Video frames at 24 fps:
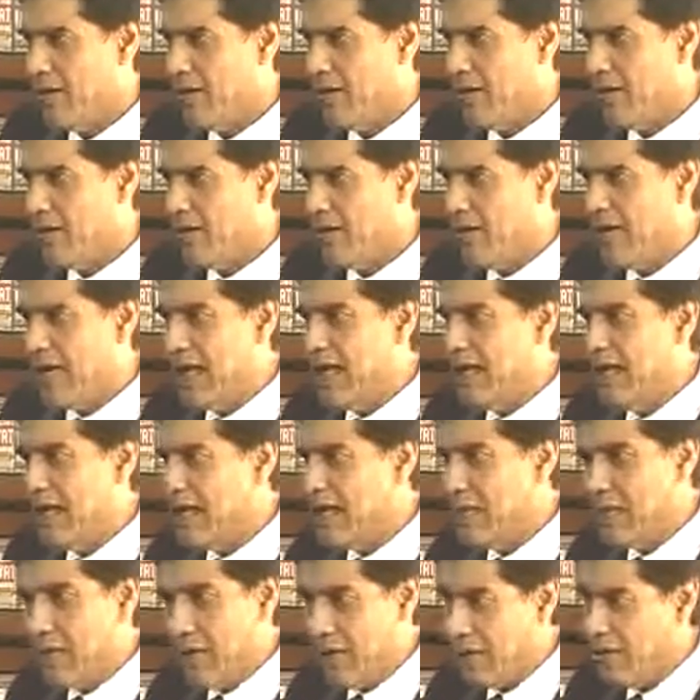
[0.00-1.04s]
saying that
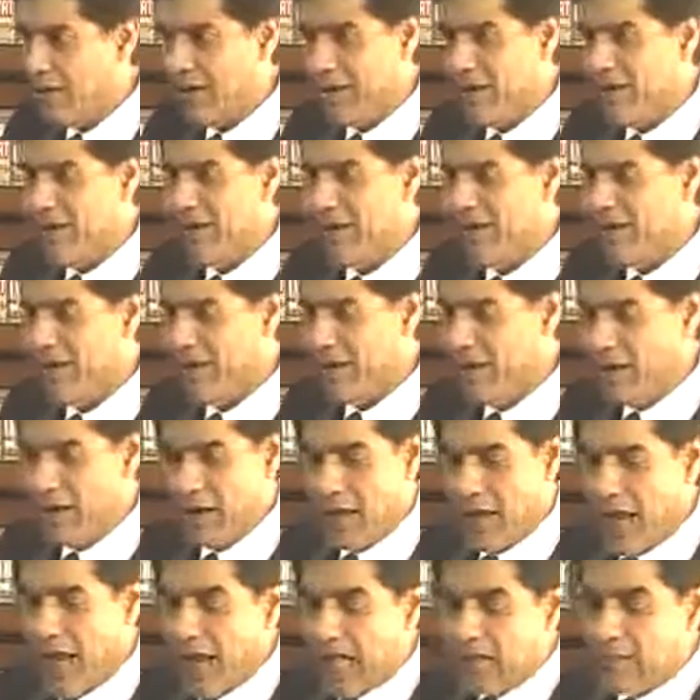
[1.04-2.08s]

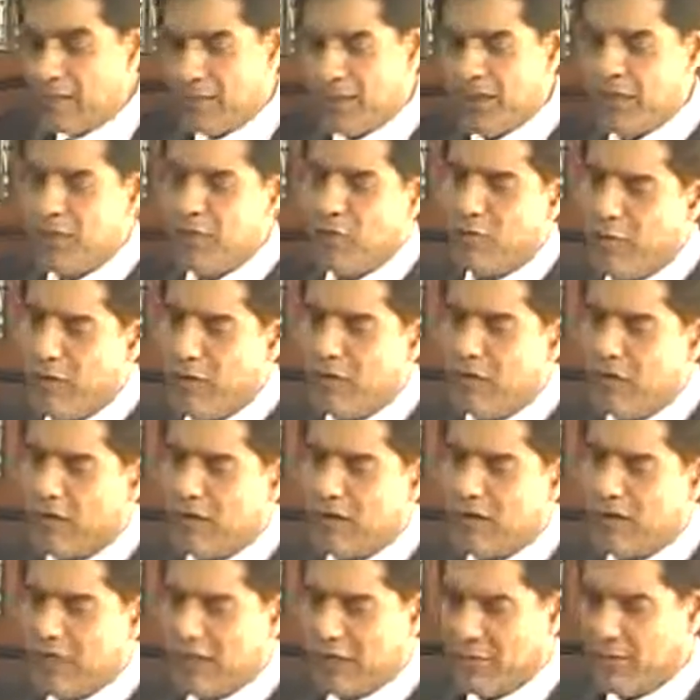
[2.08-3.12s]
as per Supreme Court
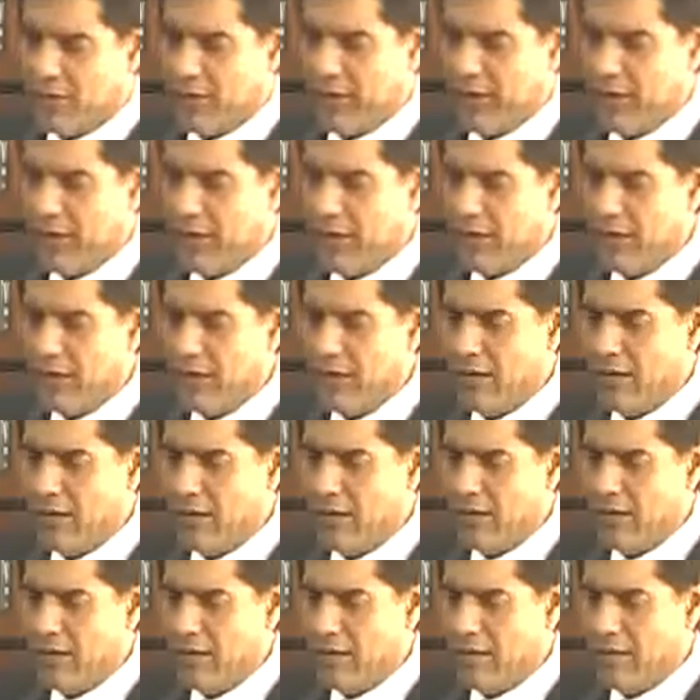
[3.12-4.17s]
judgment,
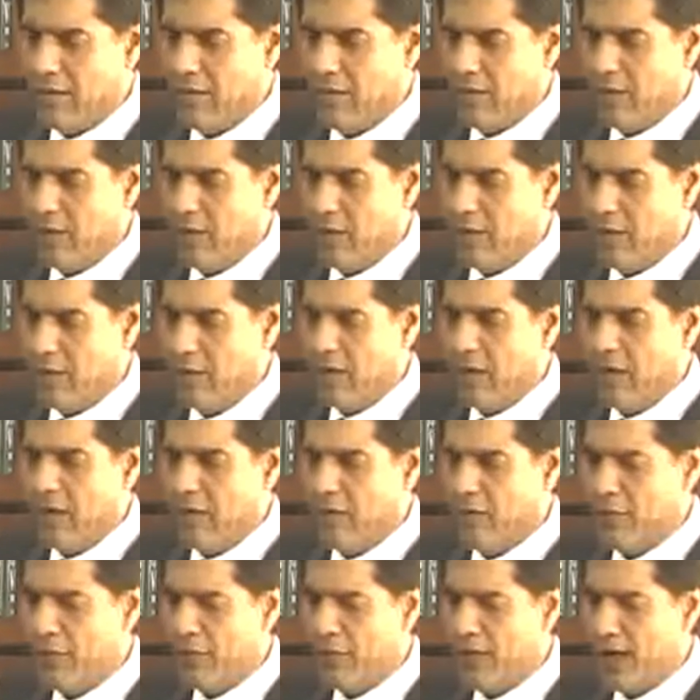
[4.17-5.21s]
you will have to
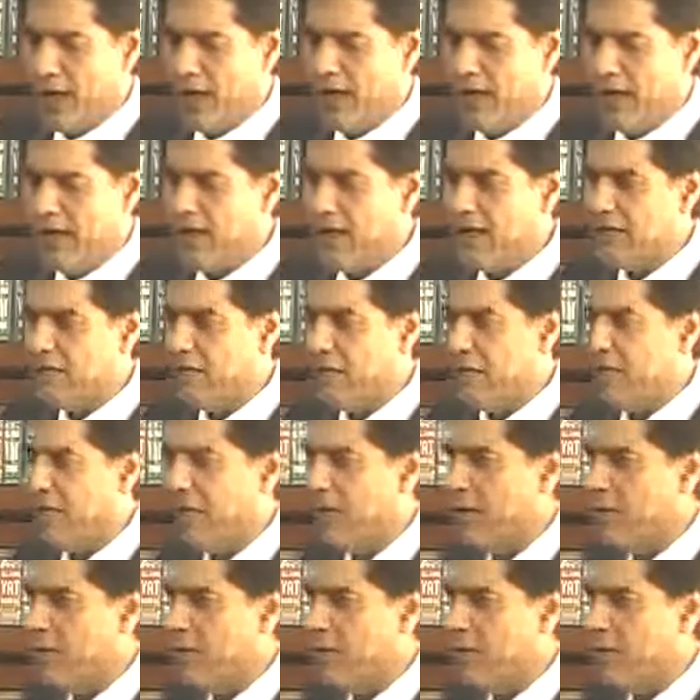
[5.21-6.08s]
file returns before